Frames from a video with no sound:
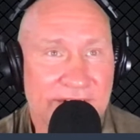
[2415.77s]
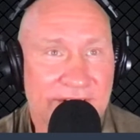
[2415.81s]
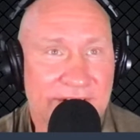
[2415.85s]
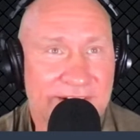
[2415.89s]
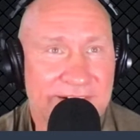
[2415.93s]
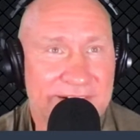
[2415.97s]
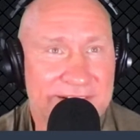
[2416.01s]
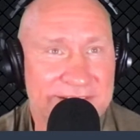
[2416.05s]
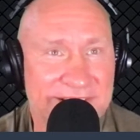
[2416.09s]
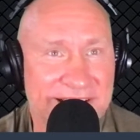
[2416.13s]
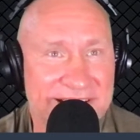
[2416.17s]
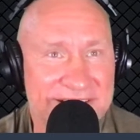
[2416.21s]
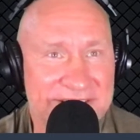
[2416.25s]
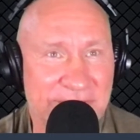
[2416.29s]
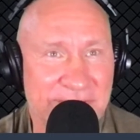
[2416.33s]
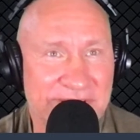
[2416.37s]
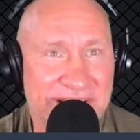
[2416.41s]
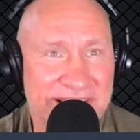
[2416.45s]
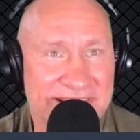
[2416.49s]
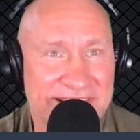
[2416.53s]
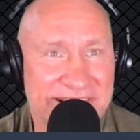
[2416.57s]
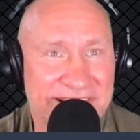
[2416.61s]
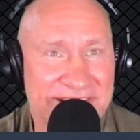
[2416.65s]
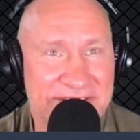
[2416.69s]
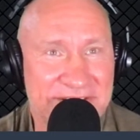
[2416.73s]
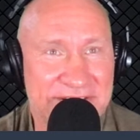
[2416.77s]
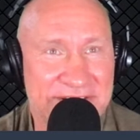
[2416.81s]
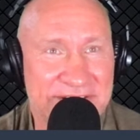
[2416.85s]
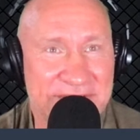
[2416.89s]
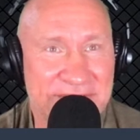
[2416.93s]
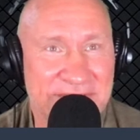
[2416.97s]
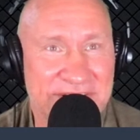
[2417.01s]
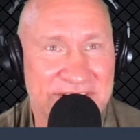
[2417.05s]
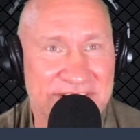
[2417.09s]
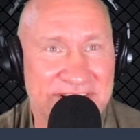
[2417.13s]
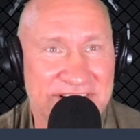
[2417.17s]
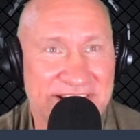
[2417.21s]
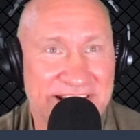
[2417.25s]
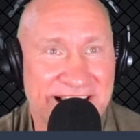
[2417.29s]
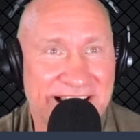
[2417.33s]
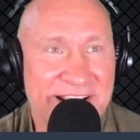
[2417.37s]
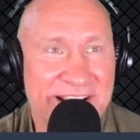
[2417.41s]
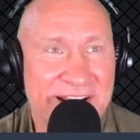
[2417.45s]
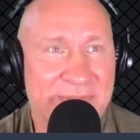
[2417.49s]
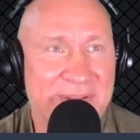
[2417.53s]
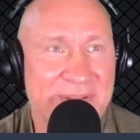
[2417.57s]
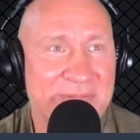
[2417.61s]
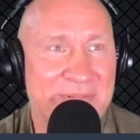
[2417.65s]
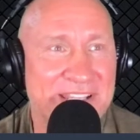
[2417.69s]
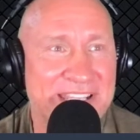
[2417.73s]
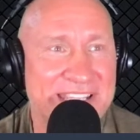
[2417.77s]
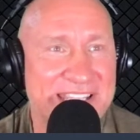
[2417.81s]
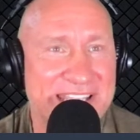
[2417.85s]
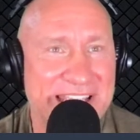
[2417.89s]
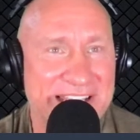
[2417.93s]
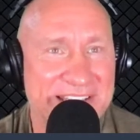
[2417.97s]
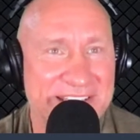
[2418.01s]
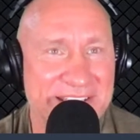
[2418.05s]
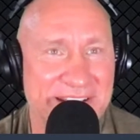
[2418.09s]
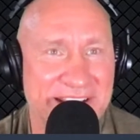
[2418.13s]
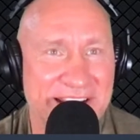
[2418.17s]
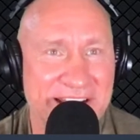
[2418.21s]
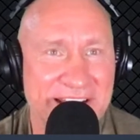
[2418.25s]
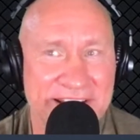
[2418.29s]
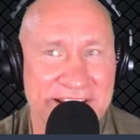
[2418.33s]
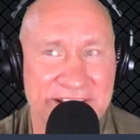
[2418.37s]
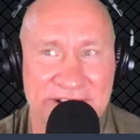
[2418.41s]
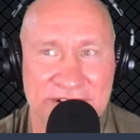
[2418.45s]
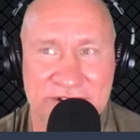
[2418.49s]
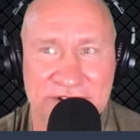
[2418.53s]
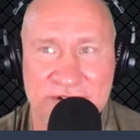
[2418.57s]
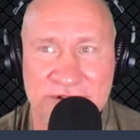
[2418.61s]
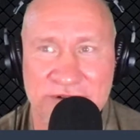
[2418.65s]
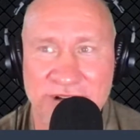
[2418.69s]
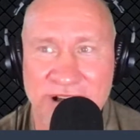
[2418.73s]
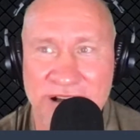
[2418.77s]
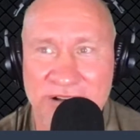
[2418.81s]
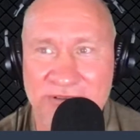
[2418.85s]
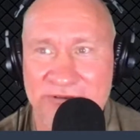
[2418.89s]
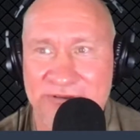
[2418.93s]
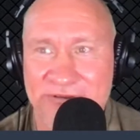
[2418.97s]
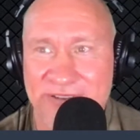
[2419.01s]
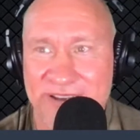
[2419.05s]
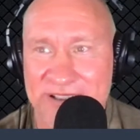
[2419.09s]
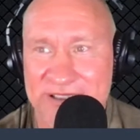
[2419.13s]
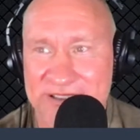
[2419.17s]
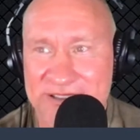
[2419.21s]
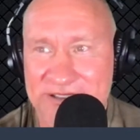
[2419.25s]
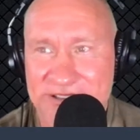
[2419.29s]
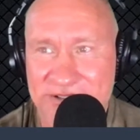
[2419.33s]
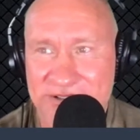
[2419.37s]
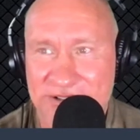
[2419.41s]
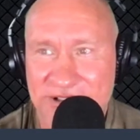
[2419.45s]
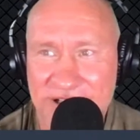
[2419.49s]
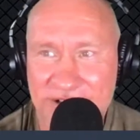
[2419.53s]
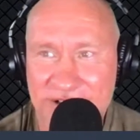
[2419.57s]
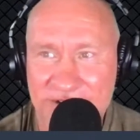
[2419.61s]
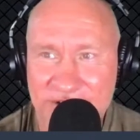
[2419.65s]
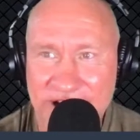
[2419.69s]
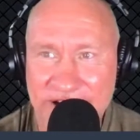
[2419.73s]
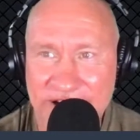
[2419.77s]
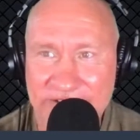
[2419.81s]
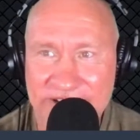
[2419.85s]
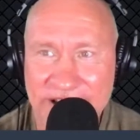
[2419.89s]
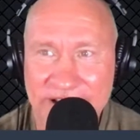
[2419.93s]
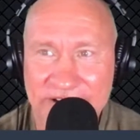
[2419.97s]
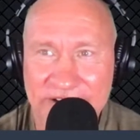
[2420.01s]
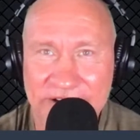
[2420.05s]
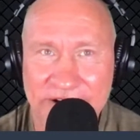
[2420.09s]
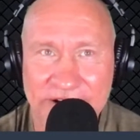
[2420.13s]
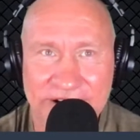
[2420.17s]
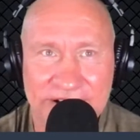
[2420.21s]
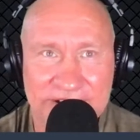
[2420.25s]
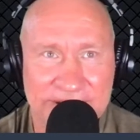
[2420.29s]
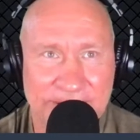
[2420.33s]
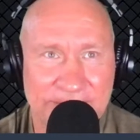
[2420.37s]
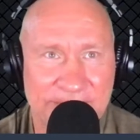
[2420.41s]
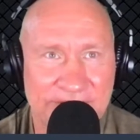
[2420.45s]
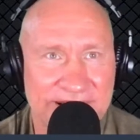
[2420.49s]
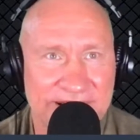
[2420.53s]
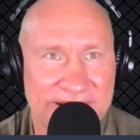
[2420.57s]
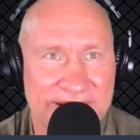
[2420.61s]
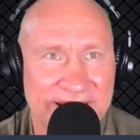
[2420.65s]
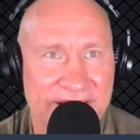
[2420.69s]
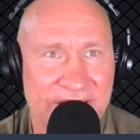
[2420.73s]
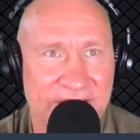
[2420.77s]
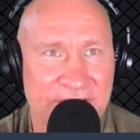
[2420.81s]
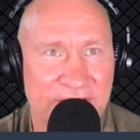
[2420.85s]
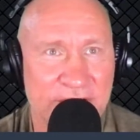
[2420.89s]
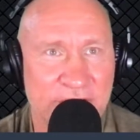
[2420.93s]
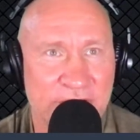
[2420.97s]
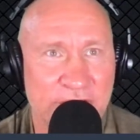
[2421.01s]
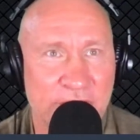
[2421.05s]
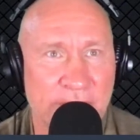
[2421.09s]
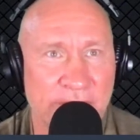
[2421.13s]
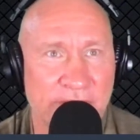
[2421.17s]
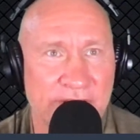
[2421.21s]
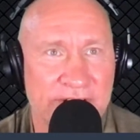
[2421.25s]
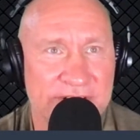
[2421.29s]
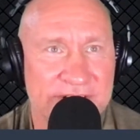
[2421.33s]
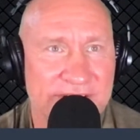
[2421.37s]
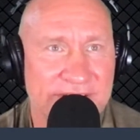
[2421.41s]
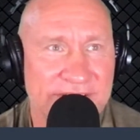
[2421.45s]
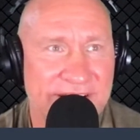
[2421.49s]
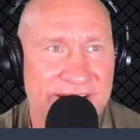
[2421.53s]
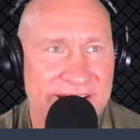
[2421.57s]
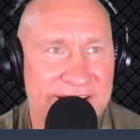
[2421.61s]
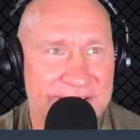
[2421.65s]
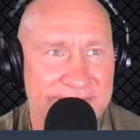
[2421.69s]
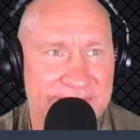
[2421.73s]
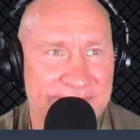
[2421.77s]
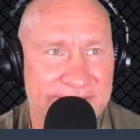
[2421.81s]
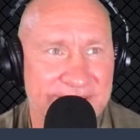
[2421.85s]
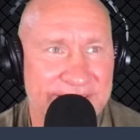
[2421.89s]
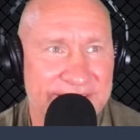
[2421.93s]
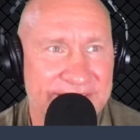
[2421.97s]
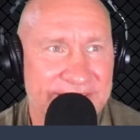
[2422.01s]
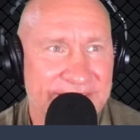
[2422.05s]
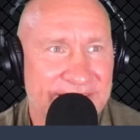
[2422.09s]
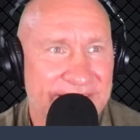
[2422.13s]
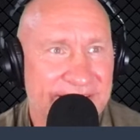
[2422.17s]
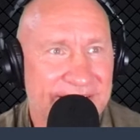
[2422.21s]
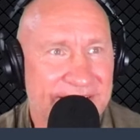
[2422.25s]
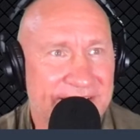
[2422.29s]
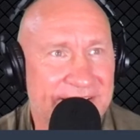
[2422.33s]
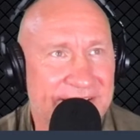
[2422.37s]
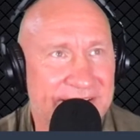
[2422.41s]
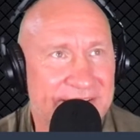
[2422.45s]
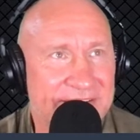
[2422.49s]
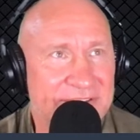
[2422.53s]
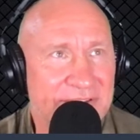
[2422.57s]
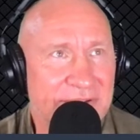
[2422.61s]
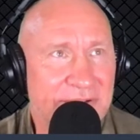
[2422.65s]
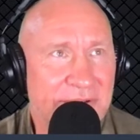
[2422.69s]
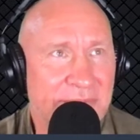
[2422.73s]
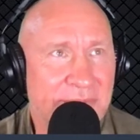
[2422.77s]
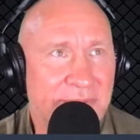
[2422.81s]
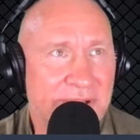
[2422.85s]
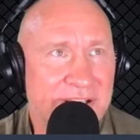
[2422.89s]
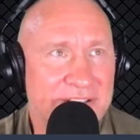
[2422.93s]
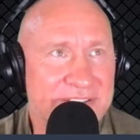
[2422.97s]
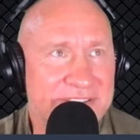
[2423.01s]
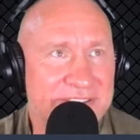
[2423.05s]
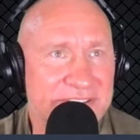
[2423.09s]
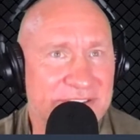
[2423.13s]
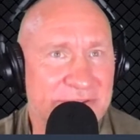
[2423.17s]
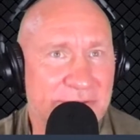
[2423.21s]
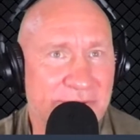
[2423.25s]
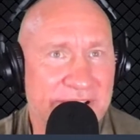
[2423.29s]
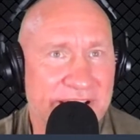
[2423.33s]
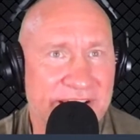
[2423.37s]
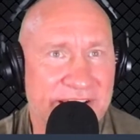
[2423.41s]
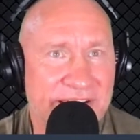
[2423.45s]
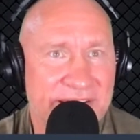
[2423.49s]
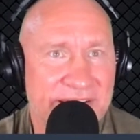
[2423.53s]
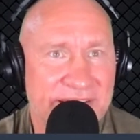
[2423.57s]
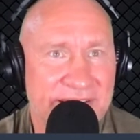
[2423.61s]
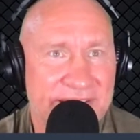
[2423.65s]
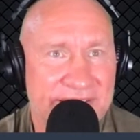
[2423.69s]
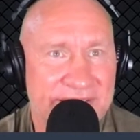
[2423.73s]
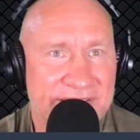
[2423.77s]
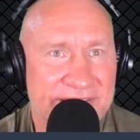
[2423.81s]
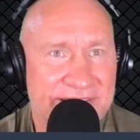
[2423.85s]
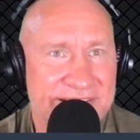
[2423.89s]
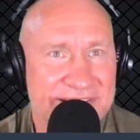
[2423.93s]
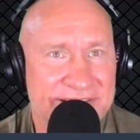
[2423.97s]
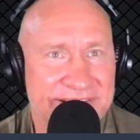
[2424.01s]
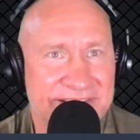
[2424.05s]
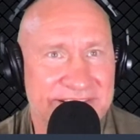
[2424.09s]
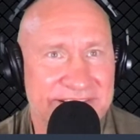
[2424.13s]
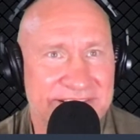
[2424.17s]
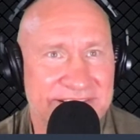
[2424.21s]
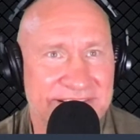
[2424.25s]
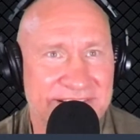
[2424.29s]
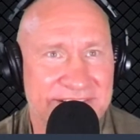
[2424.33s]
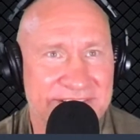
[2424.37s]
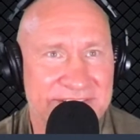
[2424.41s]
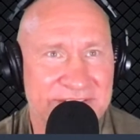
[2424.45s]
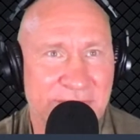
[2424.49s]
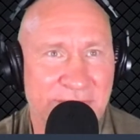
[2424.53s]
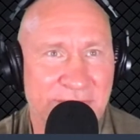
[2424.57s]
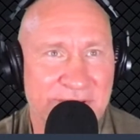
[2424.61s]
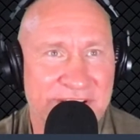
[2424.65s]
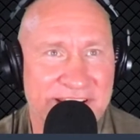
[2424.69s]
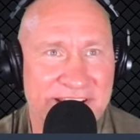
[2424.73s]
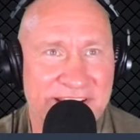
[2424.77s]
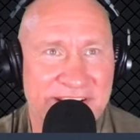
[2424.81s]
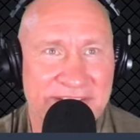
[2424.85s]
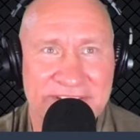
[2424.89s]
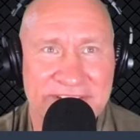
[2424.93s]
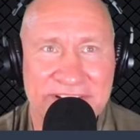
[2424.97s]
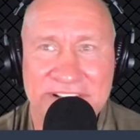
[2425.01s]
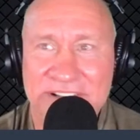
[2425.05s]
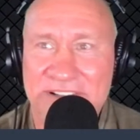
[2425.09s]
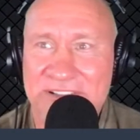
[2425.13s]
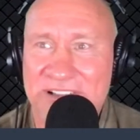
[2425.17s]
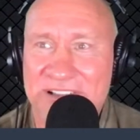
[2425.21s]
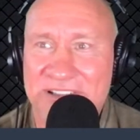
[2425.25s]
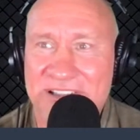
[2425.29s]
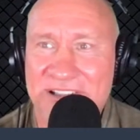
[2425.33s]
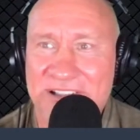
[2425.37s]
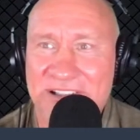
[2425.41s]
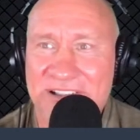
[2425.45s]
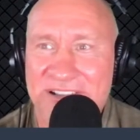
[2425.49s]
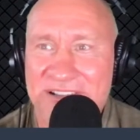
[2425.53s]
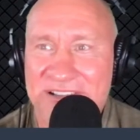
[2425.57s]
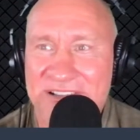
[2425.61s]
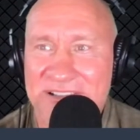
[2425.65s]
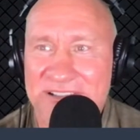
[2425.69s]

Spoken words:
So that's the wedding date situation. I got to be able to get there. I got to get this truck fixed so I can drive down there. Else I'm going to take an Uber. It's going to cost me like $200 each way. There's the wedding gift right there.